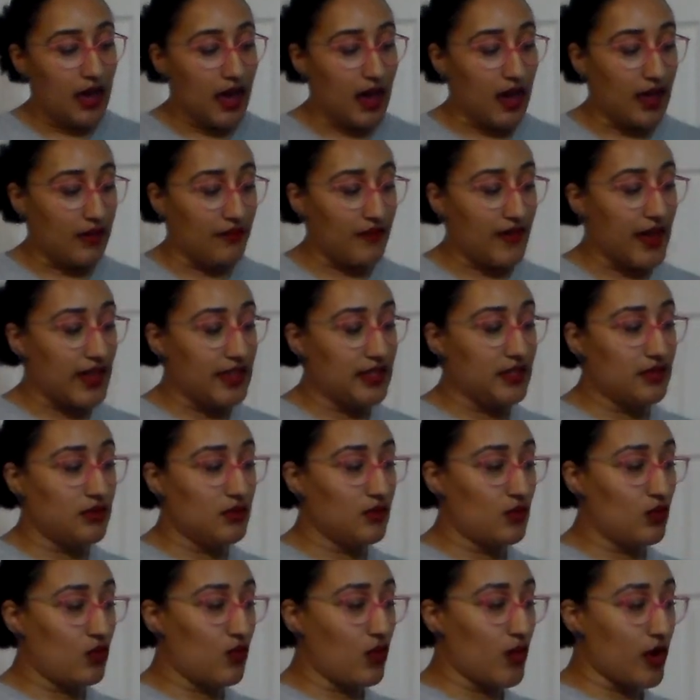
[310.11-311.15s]
If I
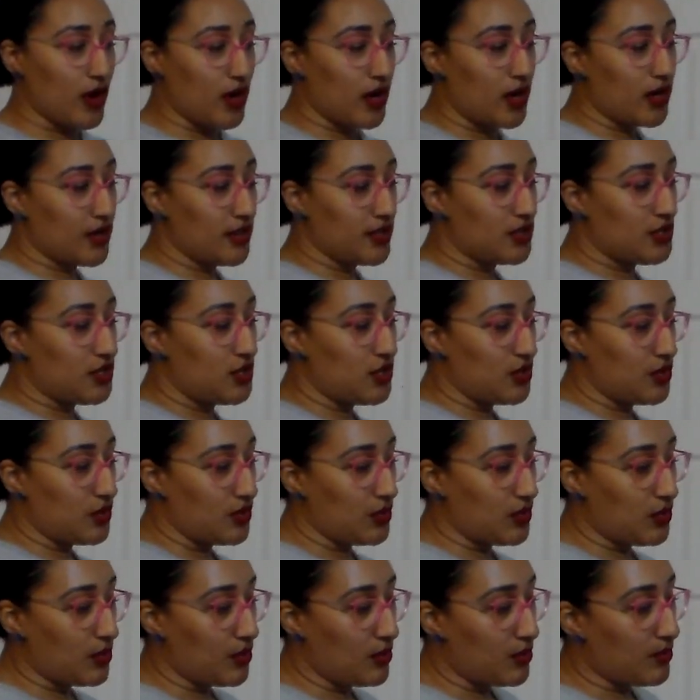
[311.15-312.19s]
were
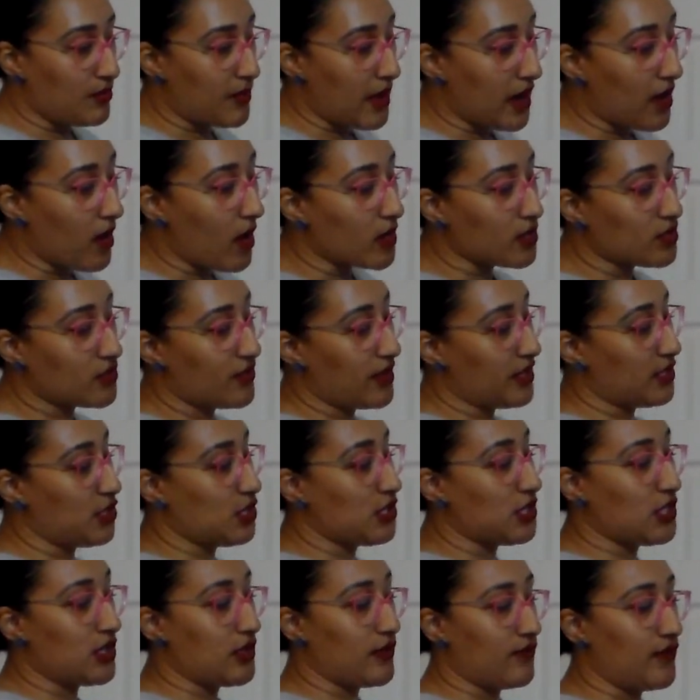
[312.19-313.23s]
to make
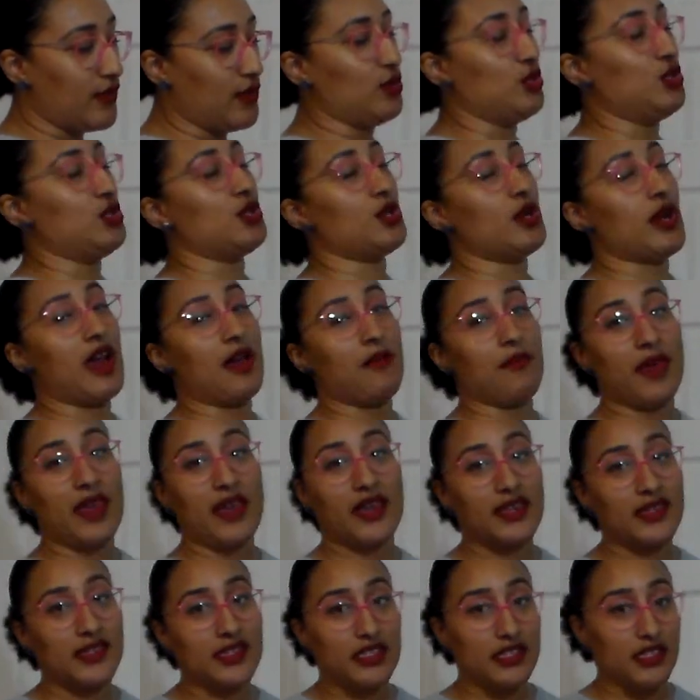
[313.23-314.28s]
alterations in the future, I
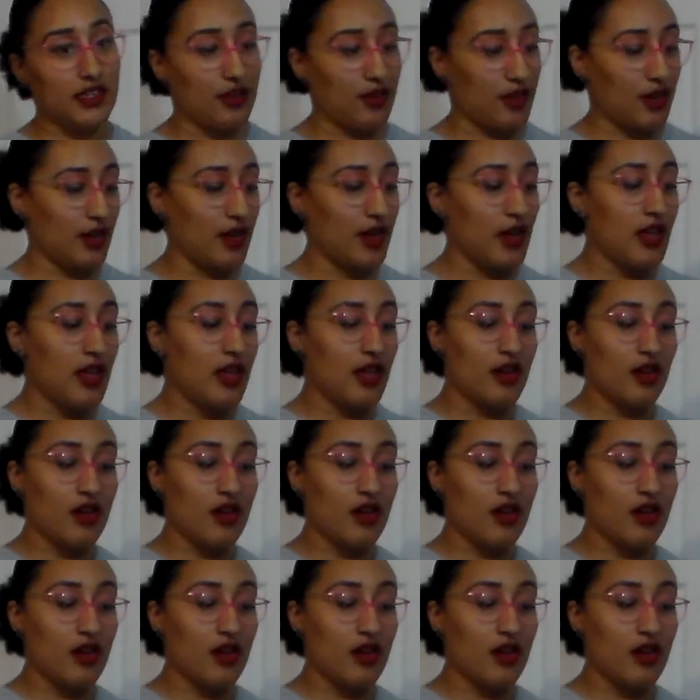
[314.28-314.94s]
may consider